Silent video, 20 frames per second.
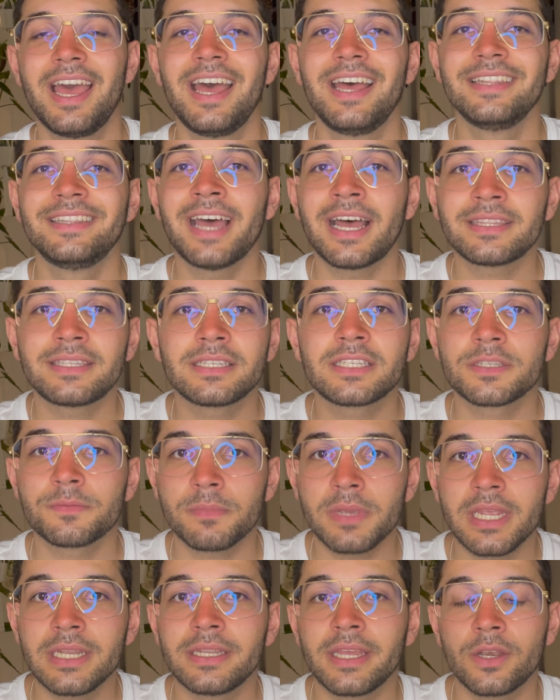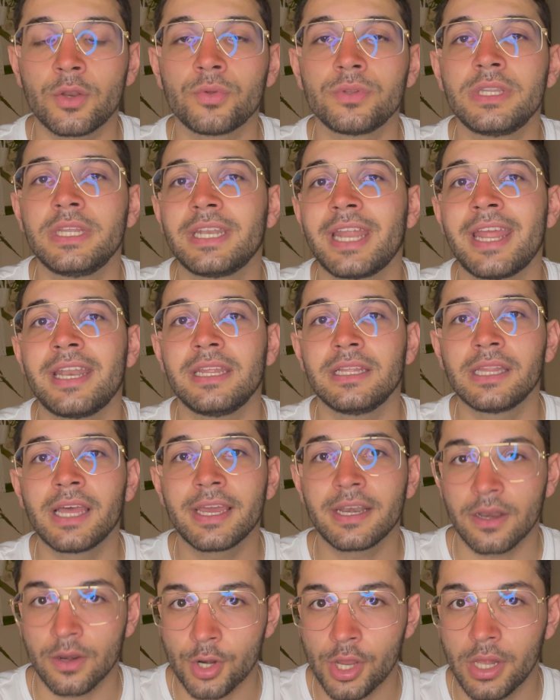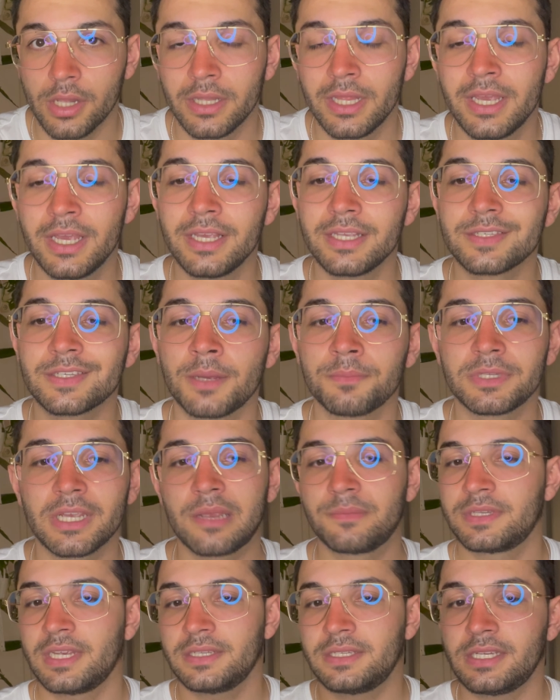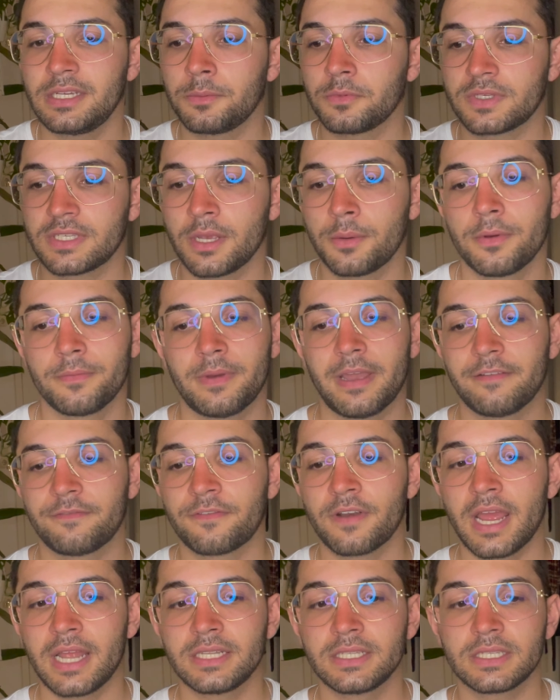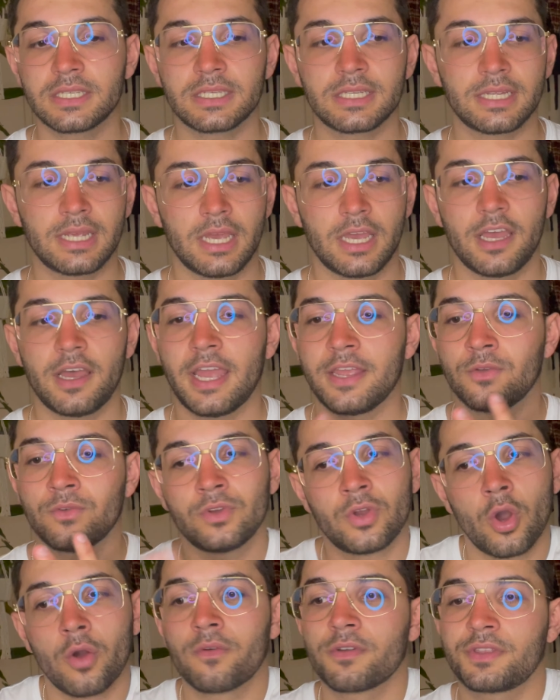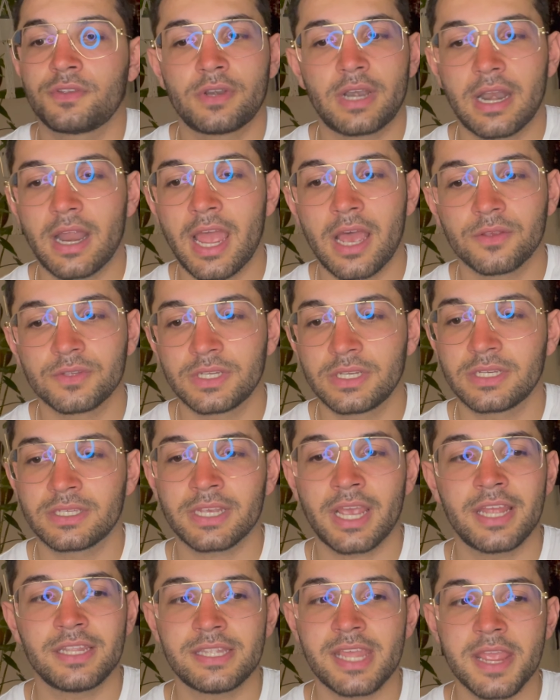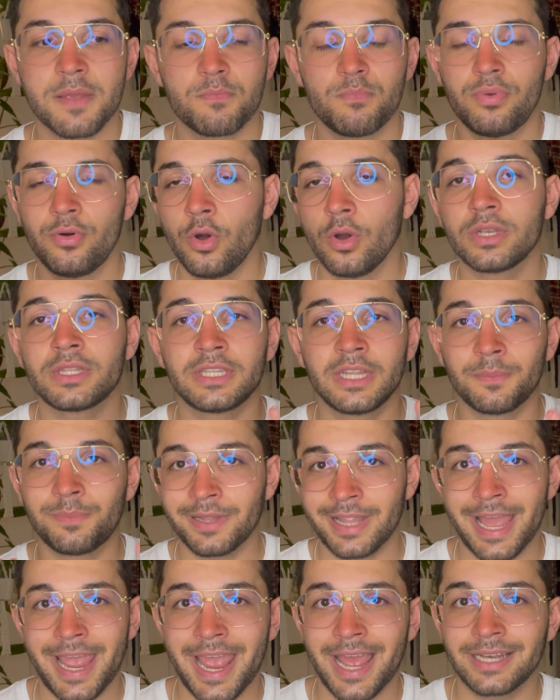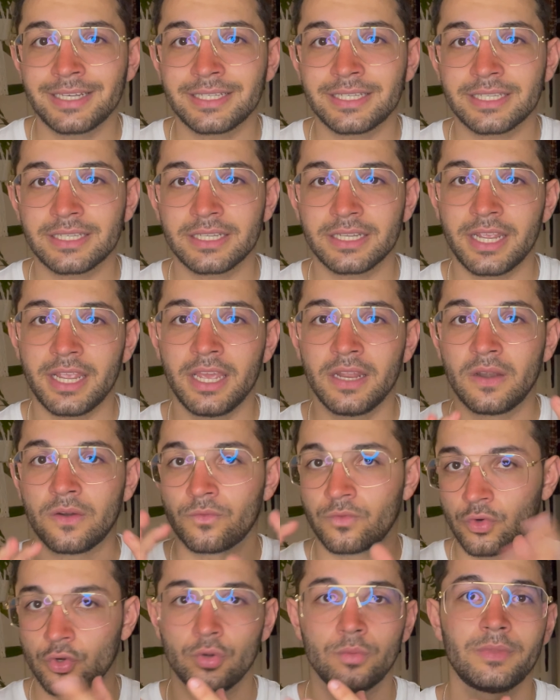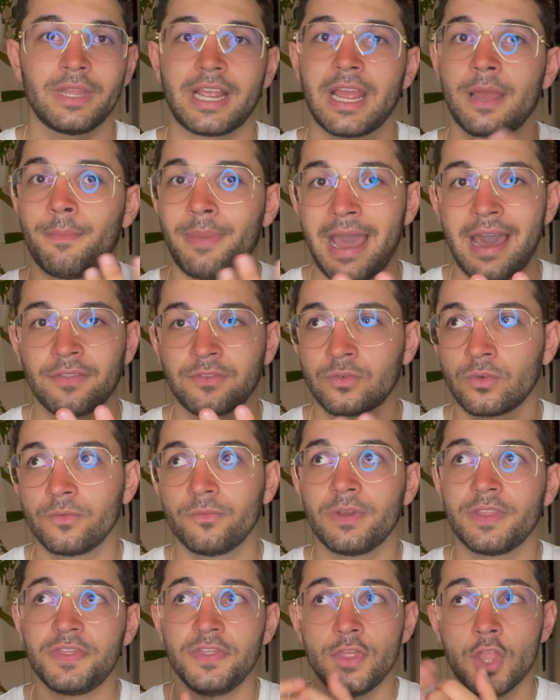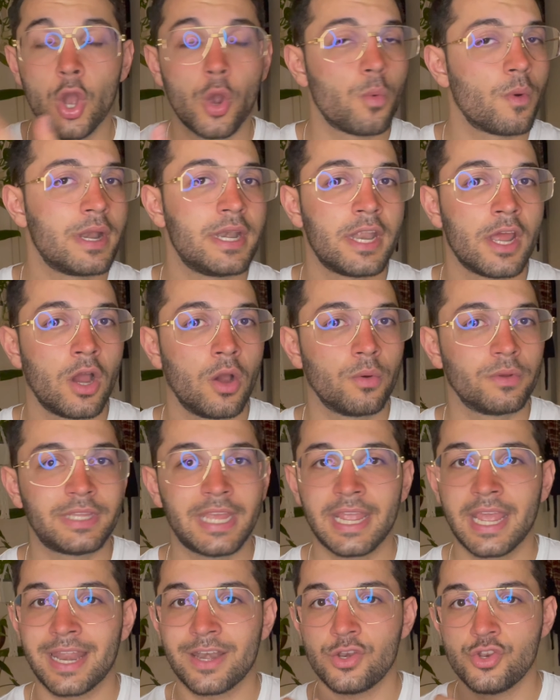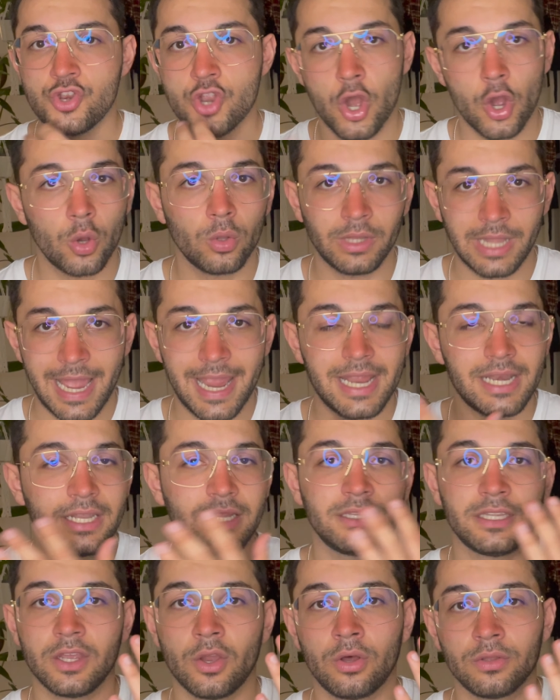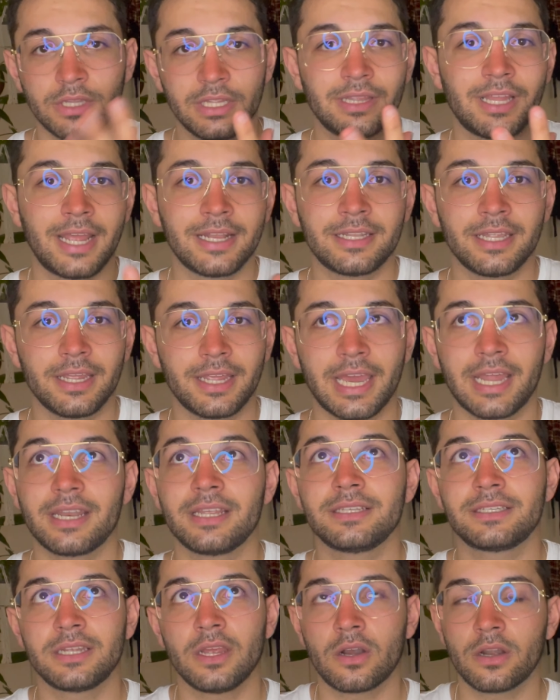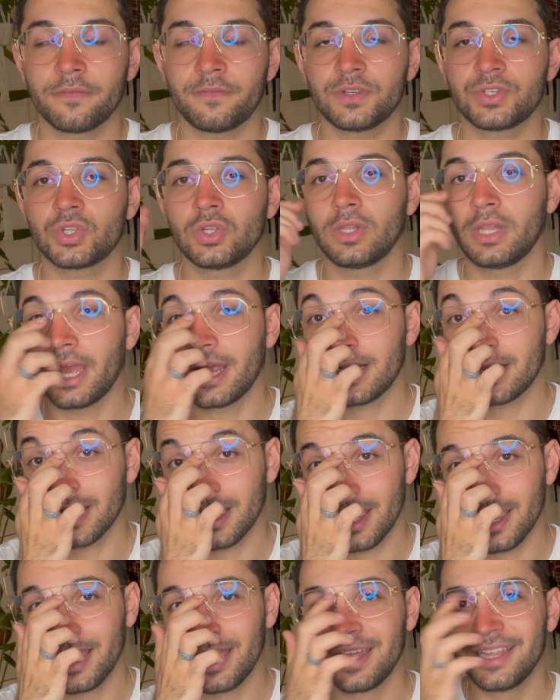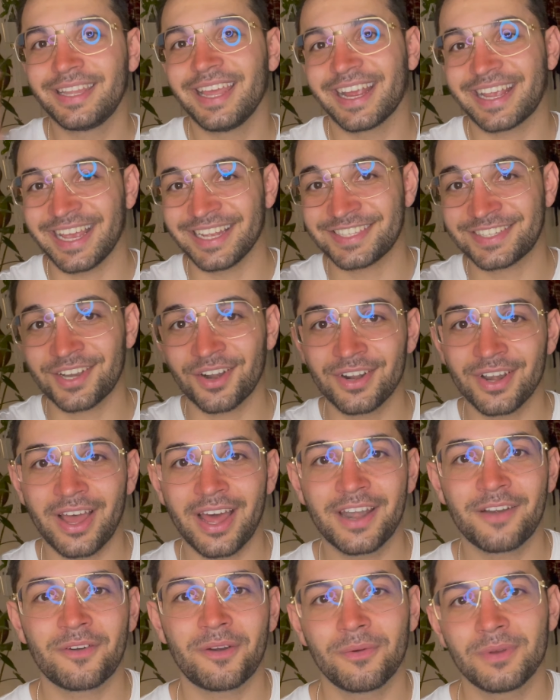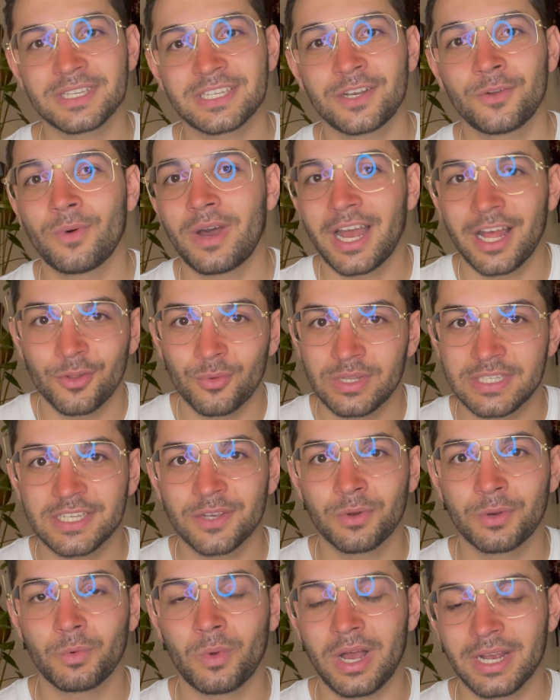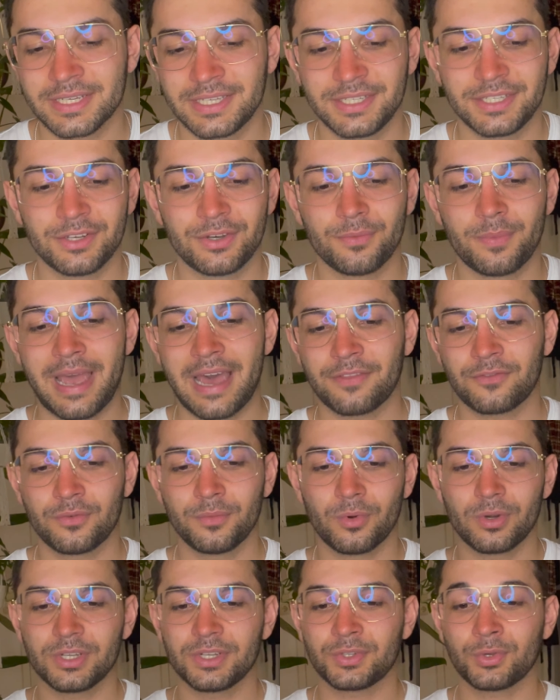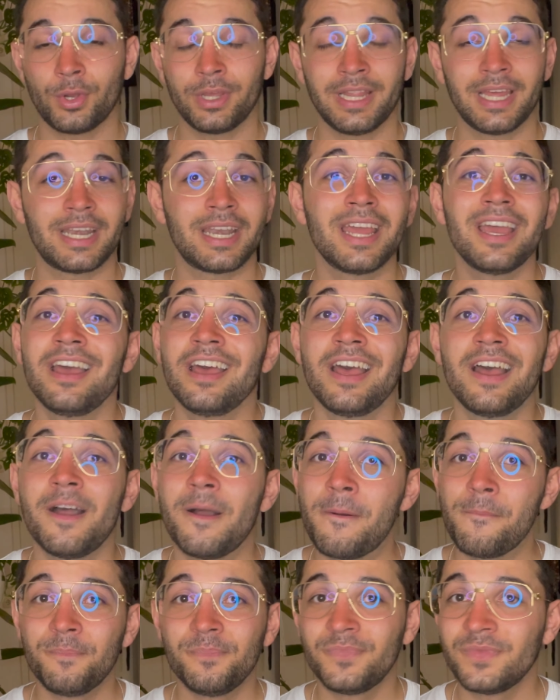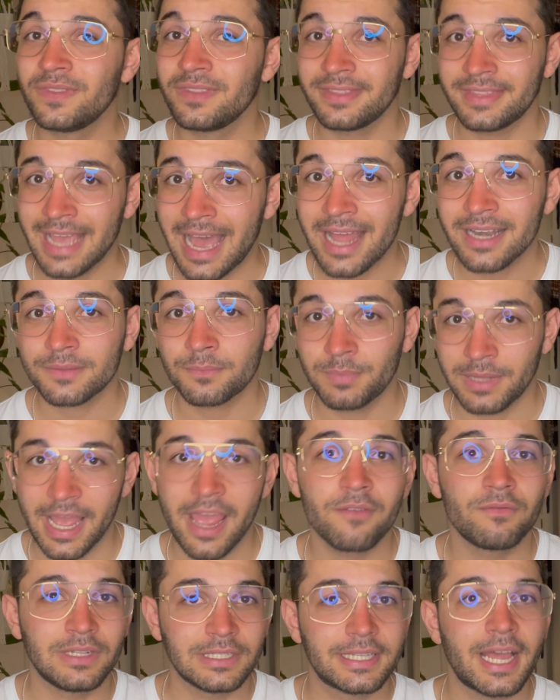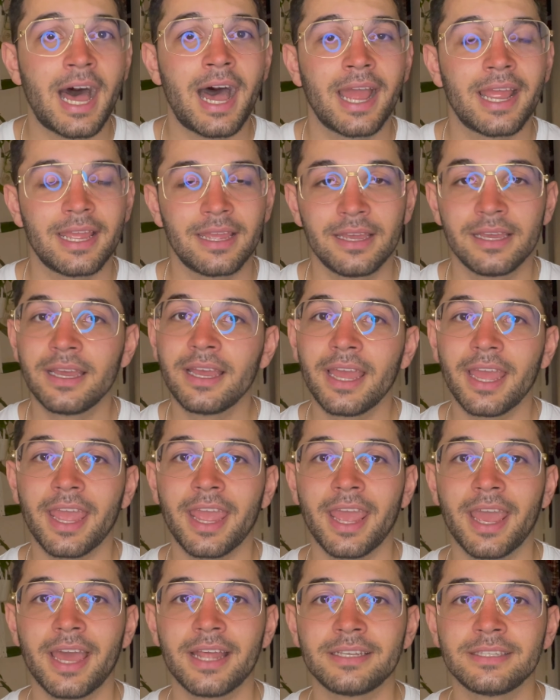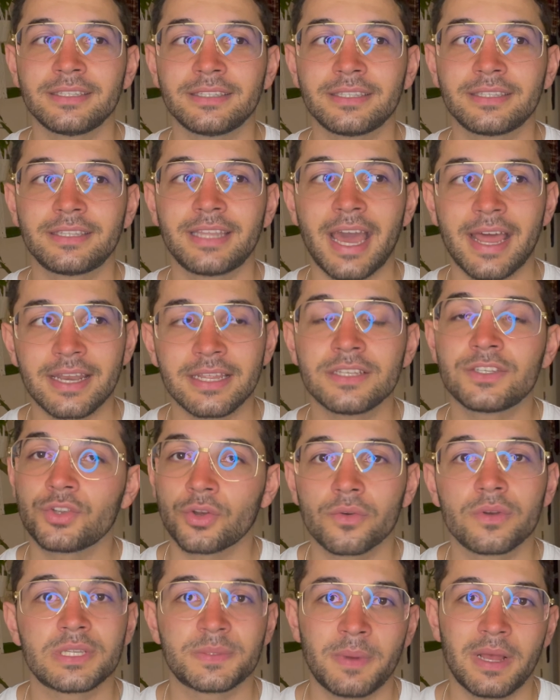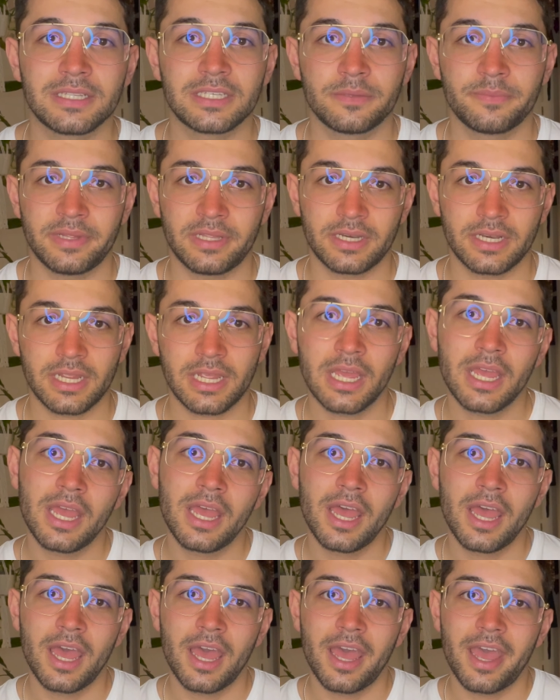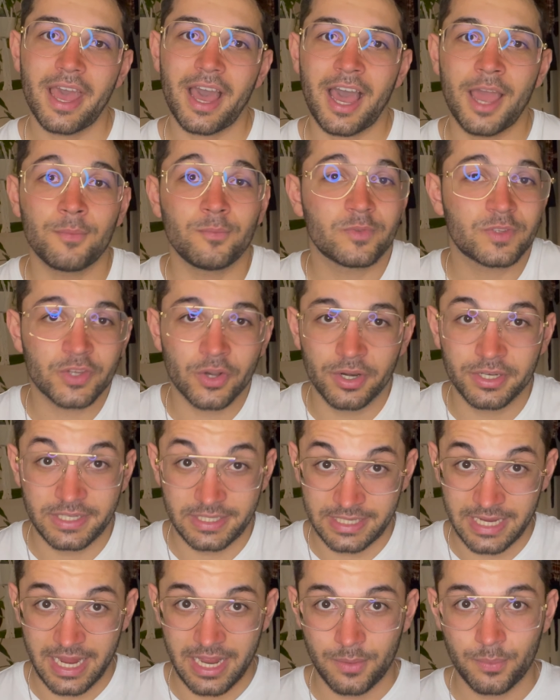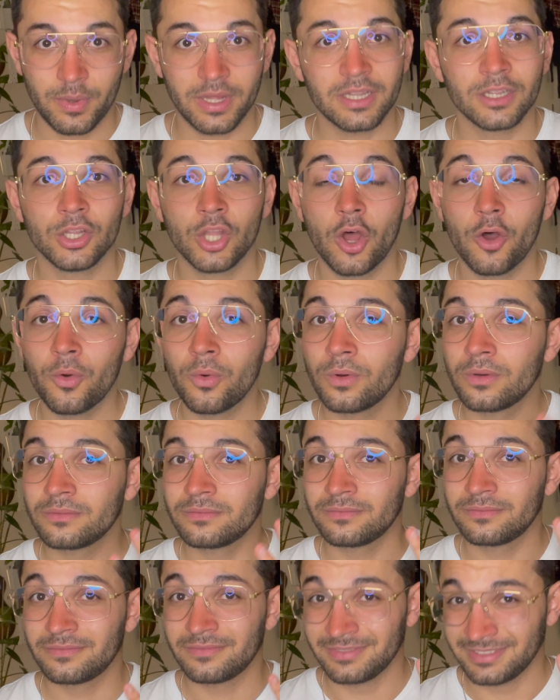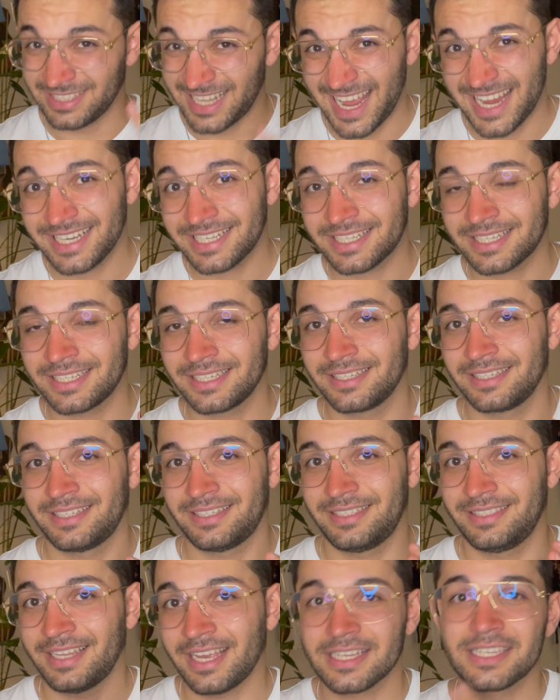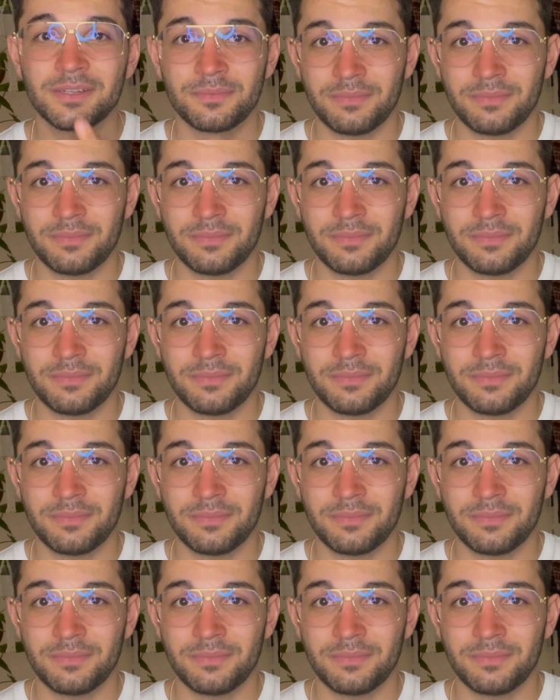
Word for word: That doesn't mean they don't need any light at all. Sometimes I see some of my friends, I go over to their houses, and they put the plants in a room, like a bathroom with no window. They get no light. The only light they get is the artificial light that gets turned on every once in a while when someone walks into the bathroom or the toilet. That plant will die. And that is your responsibility. I'm sorry to say it, but low light doesn't